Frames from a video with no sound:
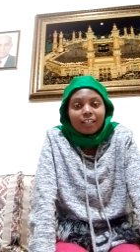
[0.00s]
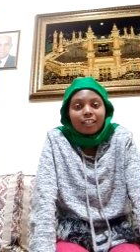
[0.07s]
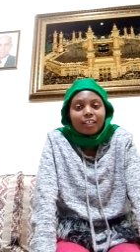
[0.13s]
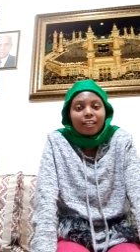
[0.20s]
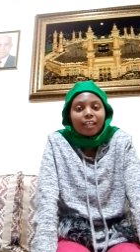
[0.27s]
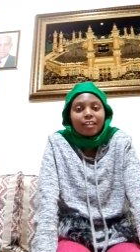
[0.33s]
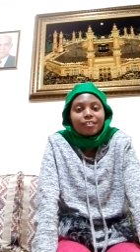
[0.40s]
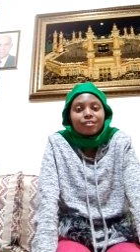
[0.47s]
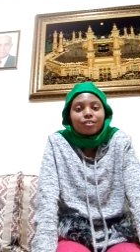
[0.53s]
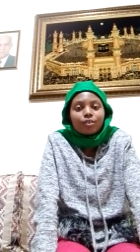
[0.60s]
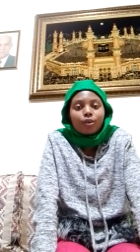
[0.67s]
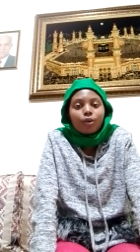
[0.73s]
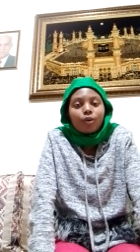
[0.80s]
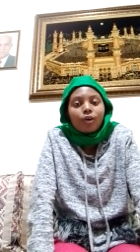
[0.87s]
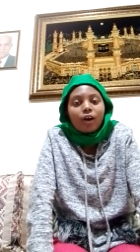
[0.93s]

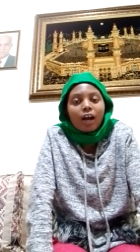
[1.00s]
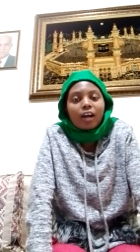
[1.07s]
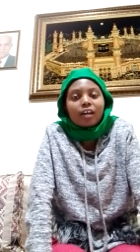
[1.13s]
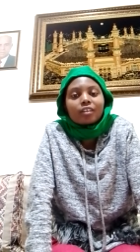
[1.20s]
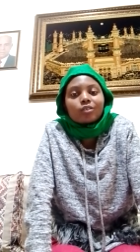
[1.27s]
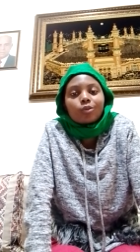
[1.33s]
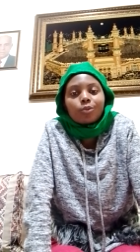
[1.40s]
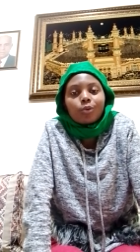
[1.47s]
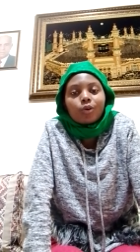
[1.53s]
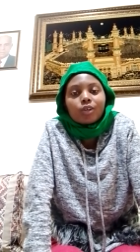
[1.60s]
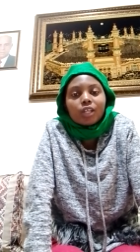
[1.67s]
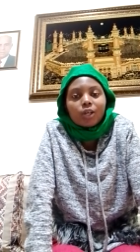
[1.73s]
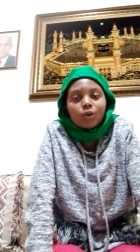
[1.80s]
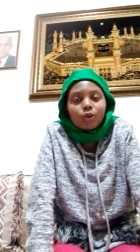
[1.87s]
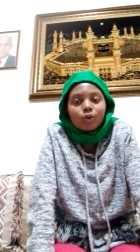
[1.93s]
Kristo
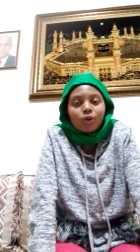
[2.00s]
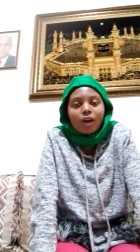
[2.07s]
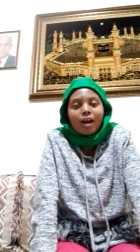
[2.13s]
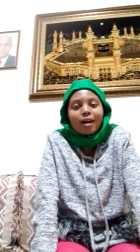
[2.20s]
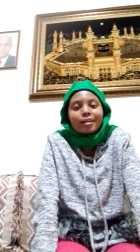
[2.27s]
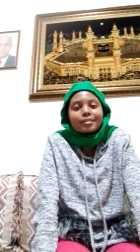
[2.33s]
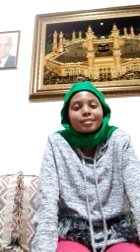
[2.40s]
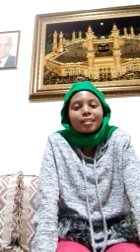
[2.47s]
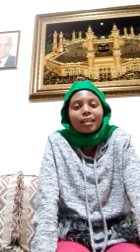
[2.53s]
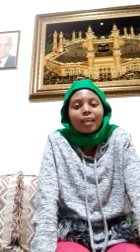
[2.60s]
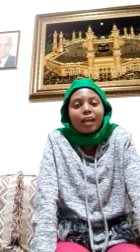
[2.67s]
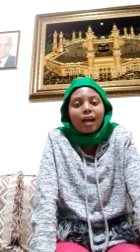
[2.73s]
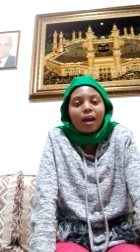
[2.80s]
agatubure kuruase